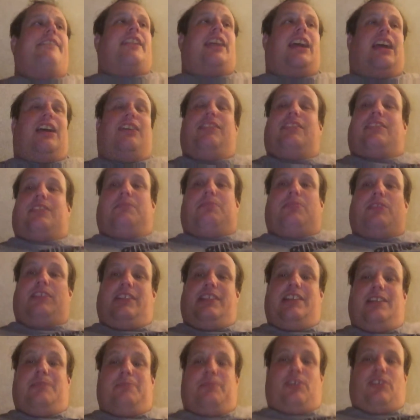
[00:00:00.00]
I was
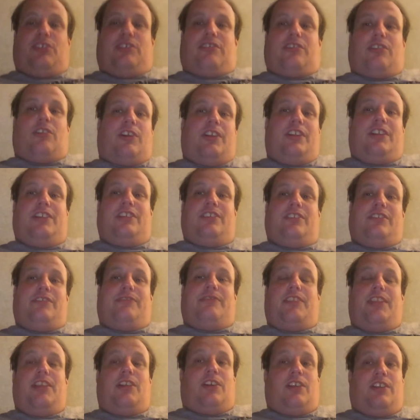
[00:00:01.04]
completely immersed
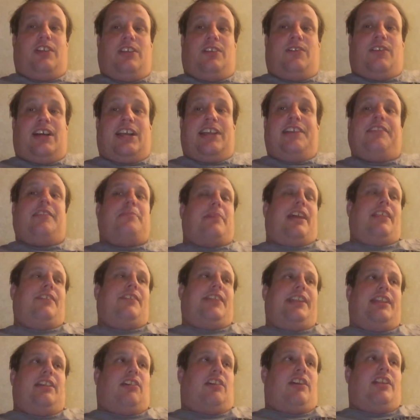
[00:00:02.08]
audio-wise, and by the
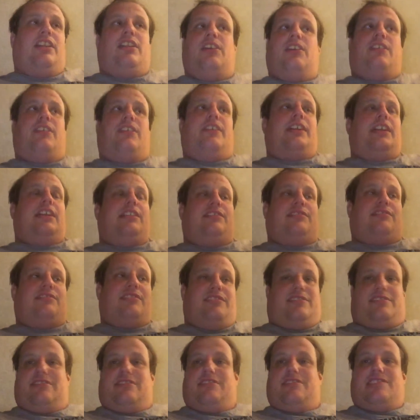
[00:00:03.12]
way, the audio is
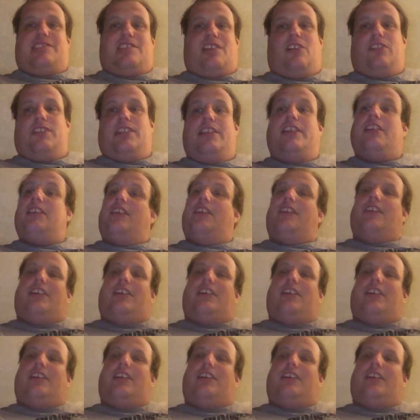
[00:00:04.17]
just as solid